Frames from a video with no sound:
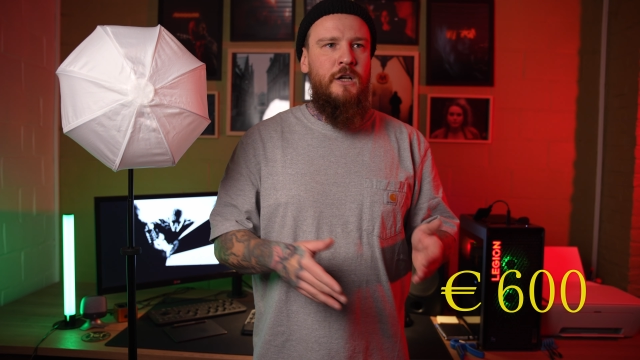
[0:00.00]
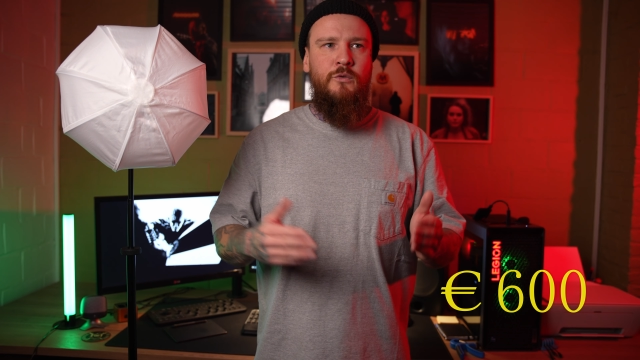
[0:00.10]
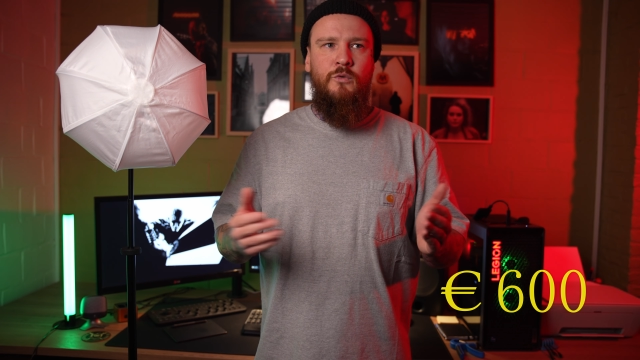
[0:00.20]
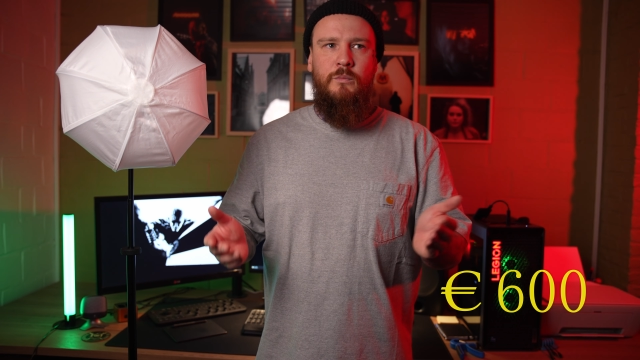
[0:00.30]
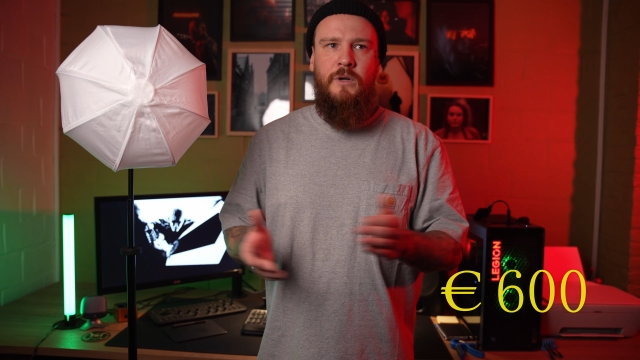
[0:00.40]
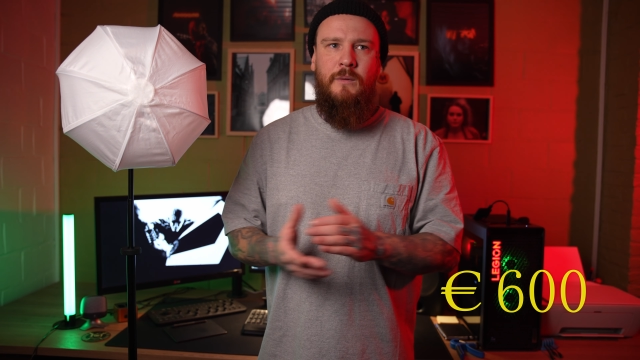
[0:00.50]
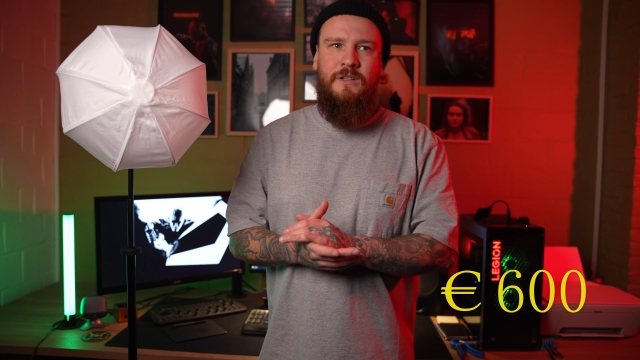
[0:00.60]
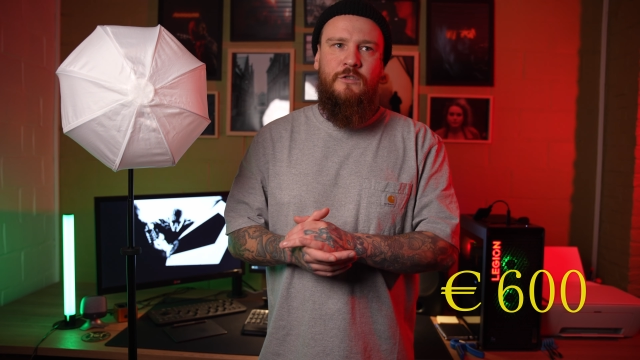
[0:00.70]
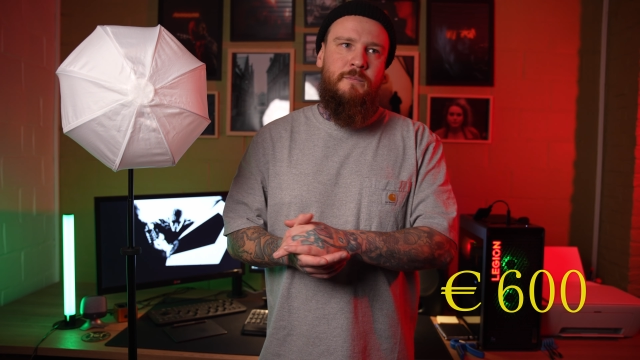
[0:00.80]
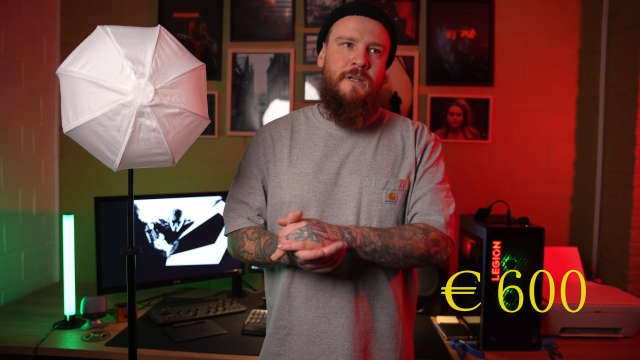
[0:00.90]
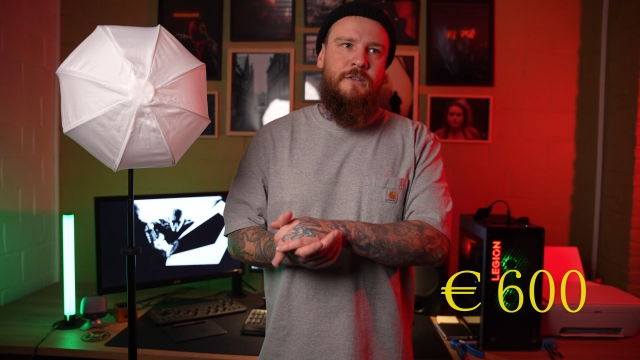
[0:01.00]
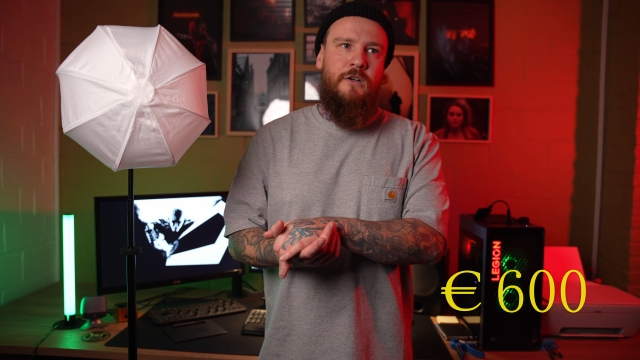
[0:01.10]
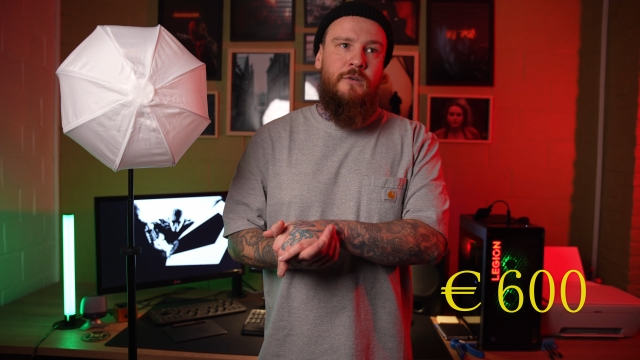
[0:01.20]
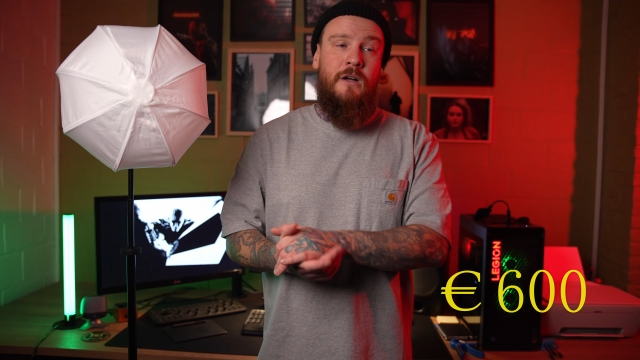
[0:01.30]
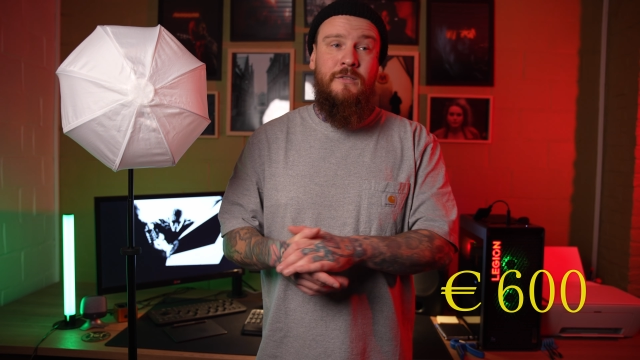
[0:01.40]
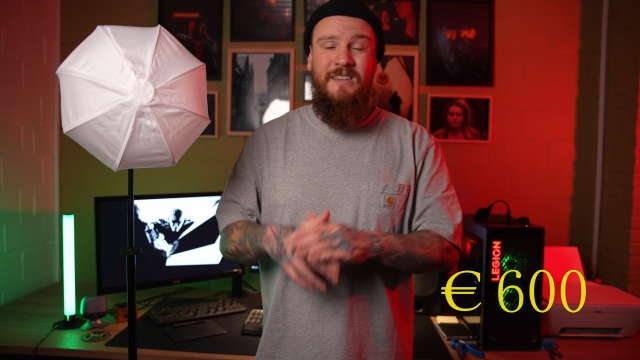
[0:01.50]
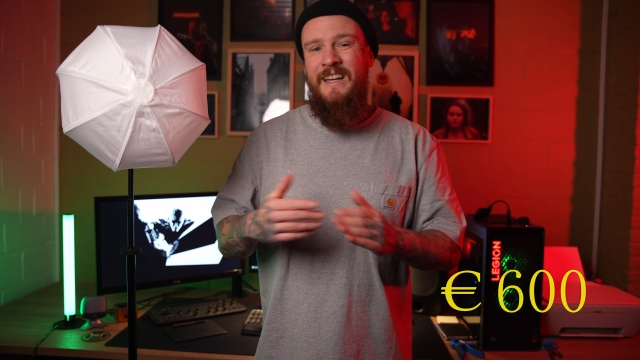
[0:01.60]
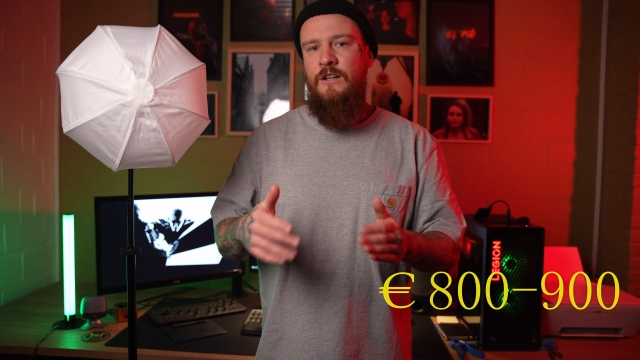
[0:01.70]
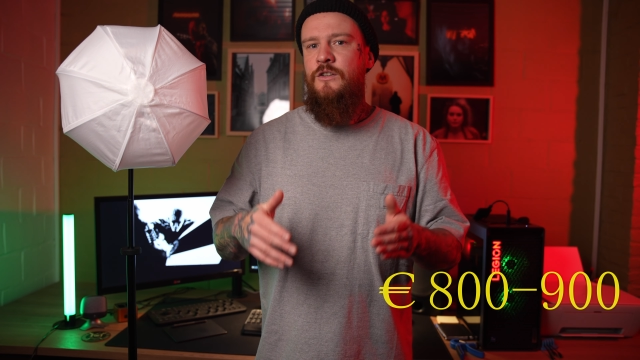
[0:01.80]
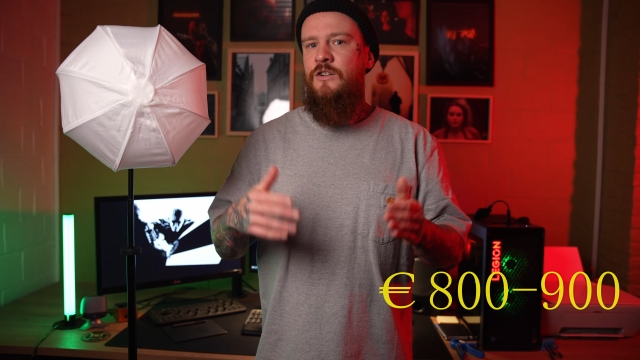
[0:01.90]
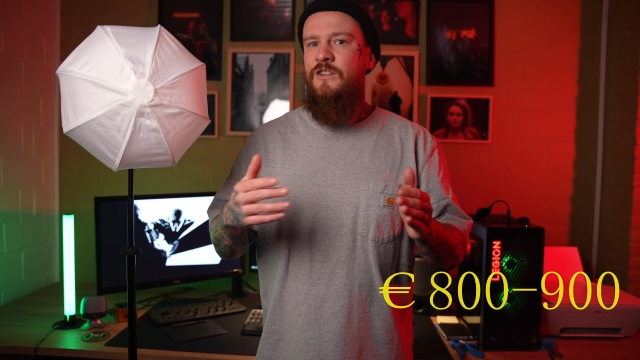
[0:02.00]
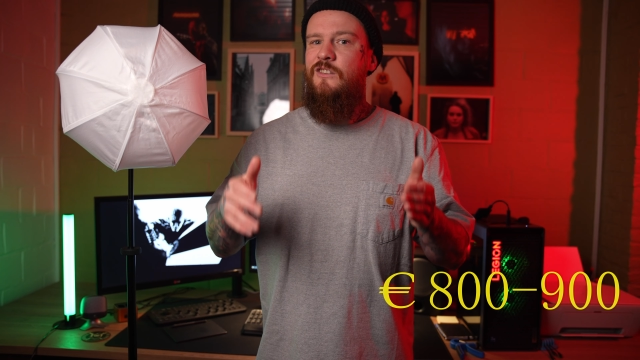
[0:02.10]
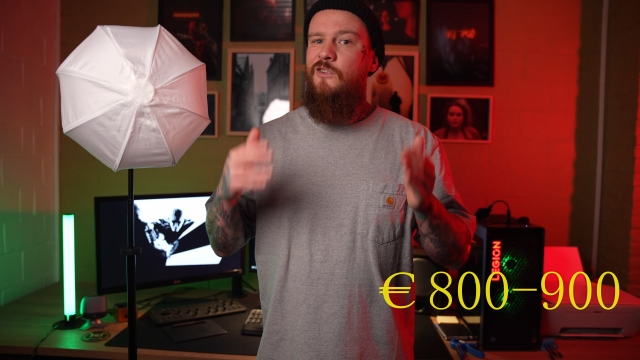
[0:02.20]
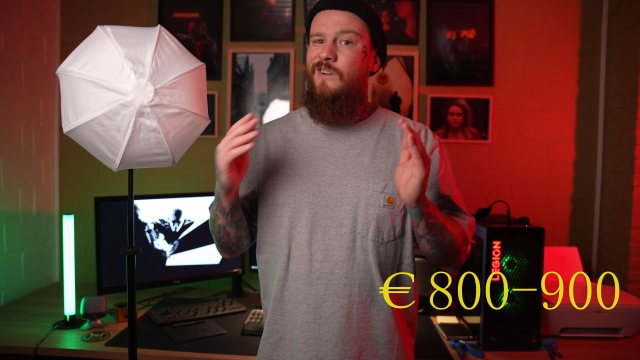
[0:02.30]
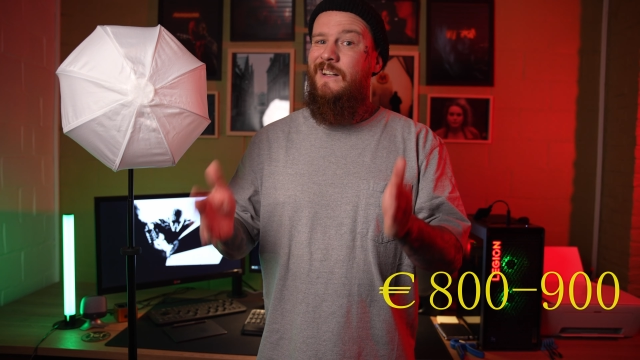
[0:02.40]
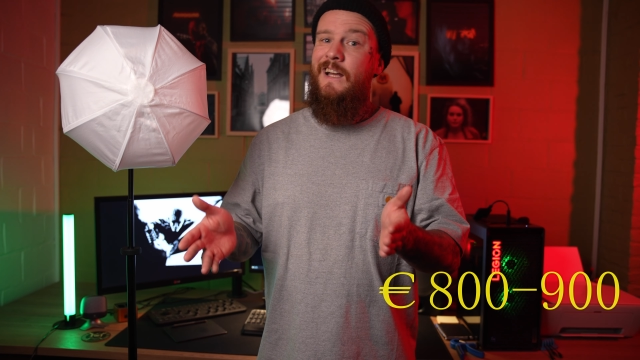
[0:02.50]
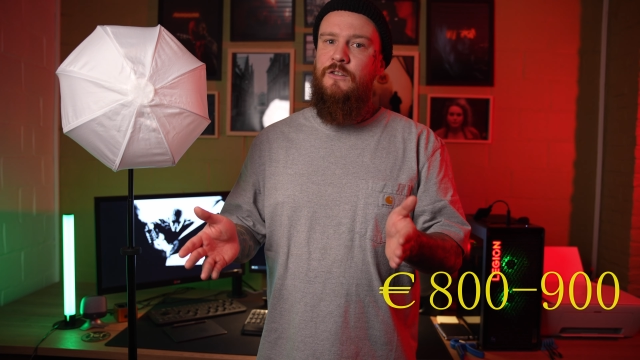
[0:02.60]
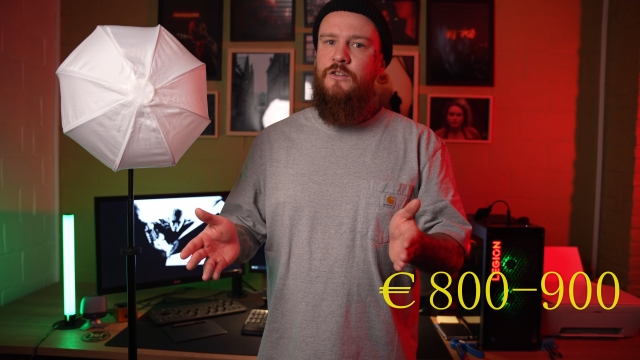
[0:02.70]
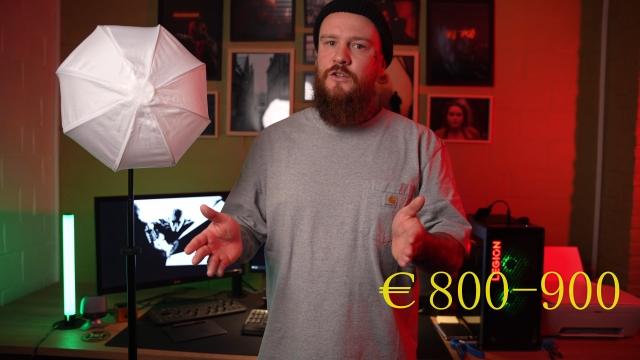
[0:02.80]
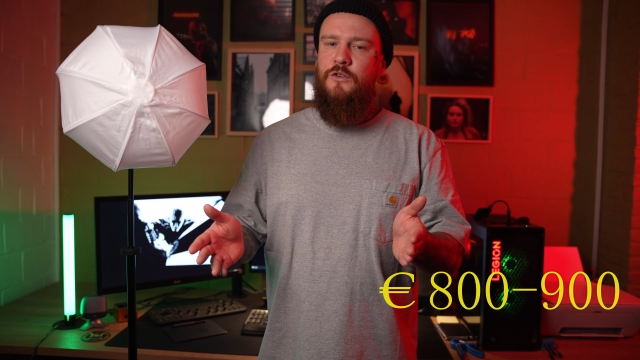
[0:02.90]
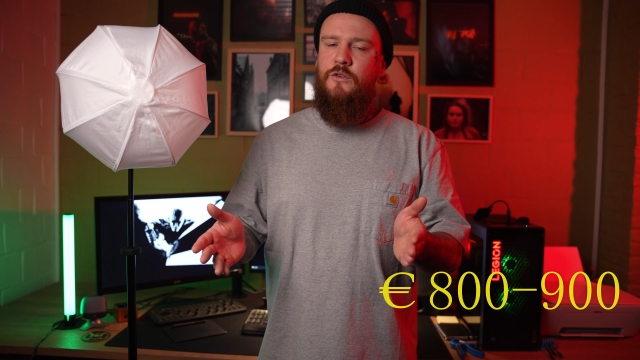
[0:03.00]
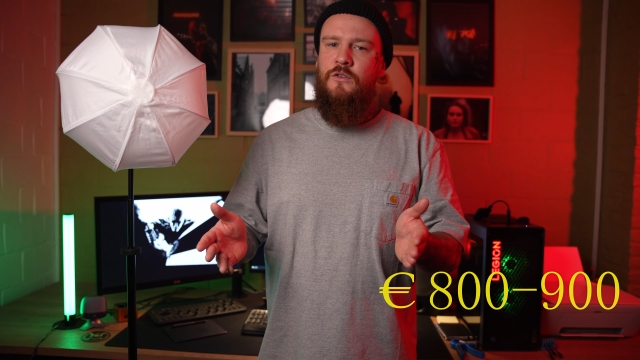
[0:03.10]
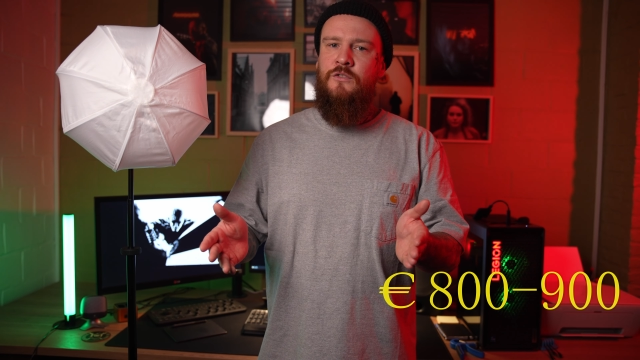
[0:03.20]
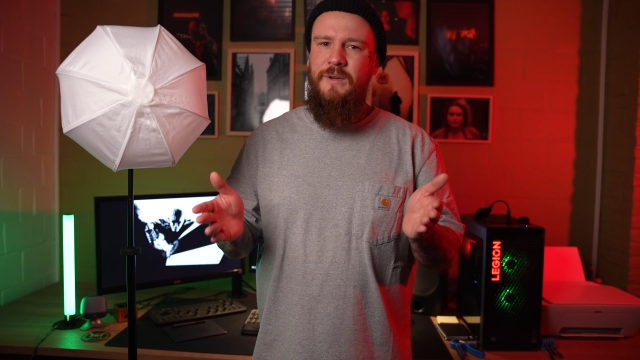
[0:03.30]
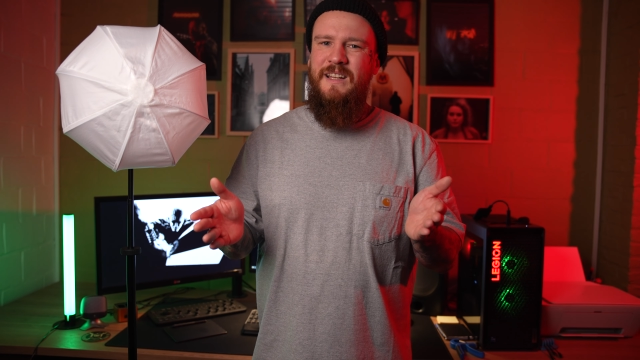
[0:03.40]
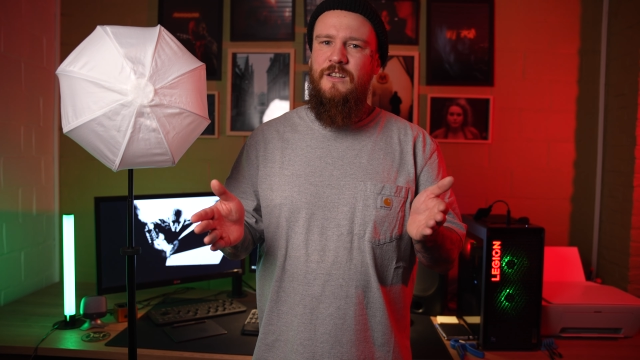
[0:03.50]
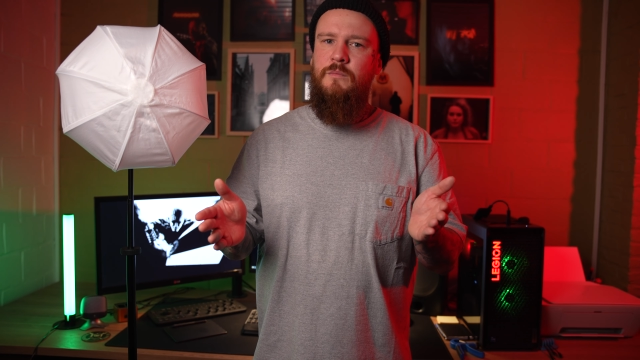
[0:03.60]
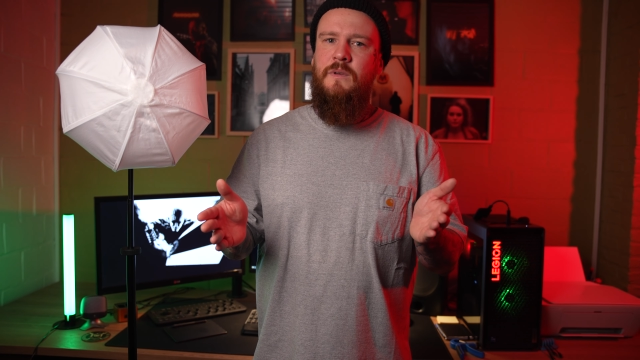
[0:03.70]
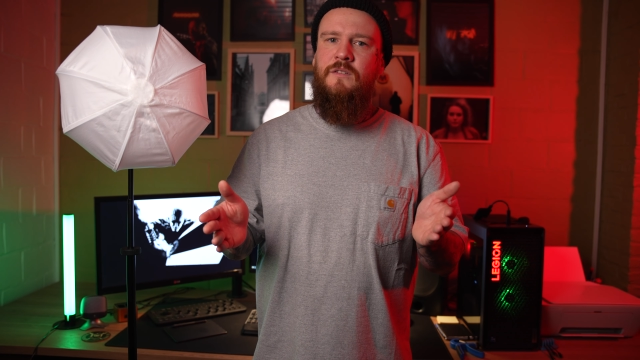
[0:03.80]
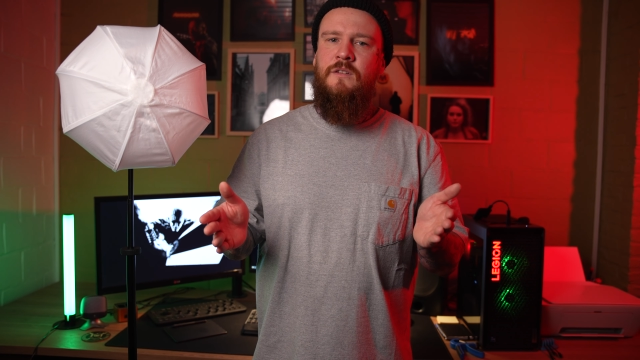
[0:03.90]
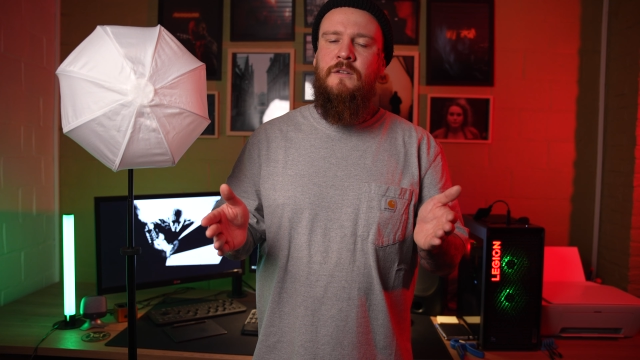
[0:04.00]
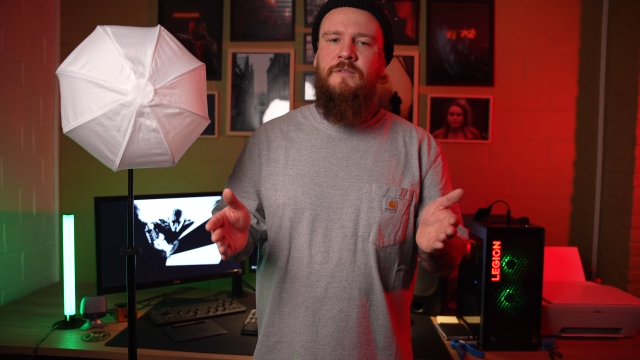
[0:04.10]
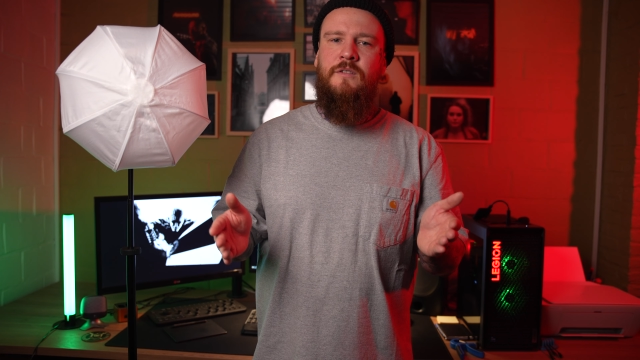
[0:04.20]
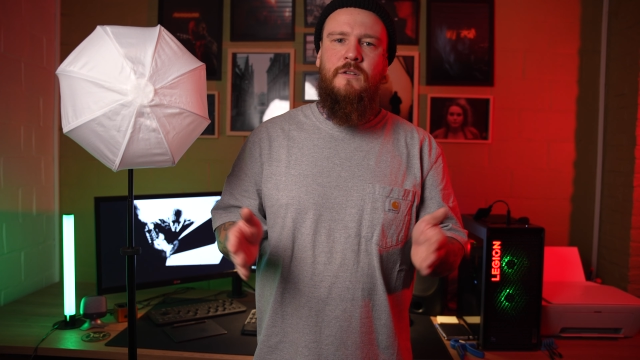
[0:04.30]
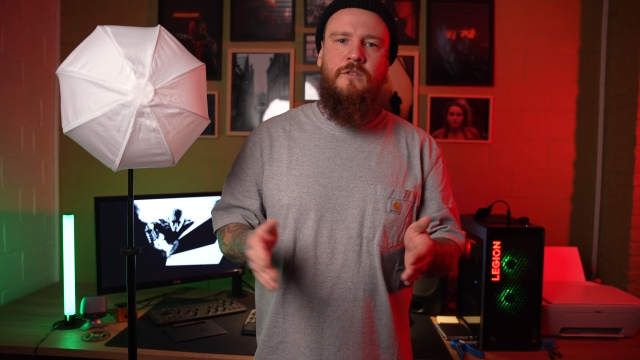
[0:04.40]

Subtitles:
You will probably spend around 800 or 900 euros. Pretty expensive.